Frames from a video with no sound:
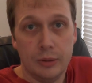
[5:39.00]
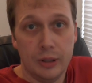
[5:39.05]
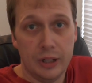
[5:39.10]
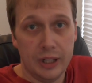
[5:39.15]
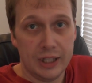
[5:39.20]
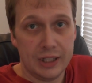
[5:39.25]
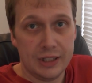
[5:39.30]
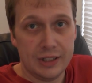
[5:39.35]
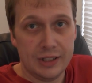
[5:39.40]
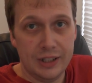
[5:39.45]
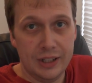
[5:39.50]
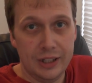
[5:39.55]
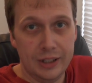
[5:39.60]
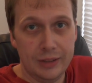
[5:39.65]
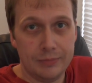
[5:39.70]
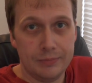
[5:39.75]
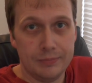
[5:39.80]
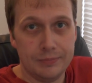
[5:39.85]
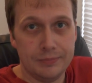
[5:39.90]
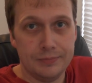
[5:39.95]
Well, that's
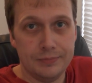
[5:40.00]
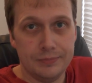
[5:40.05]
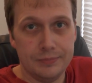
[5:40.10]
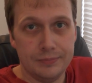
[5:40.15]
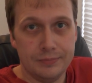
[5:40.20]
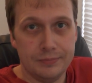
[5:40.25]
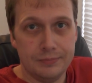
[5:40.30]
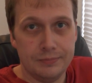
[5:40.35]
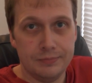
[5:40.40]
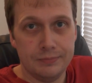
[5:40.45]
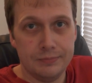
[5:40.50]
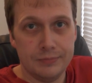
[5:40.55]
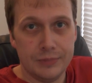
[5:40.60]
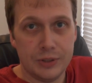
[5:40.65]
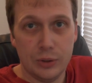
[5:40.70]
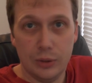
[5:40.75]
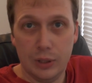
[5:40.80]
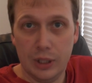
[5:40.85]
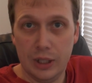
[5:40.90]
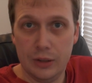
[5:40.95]
it.
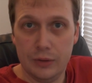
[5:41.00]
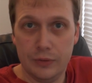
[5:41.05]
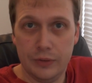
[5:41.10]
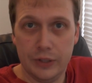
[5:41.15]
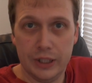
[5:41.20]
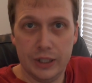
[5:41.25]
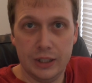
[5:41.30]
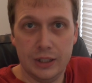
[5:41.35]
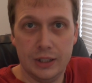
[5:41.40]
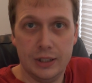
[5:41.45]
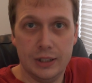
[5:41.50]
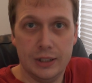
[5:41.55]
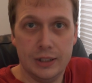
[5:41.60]
It's all over.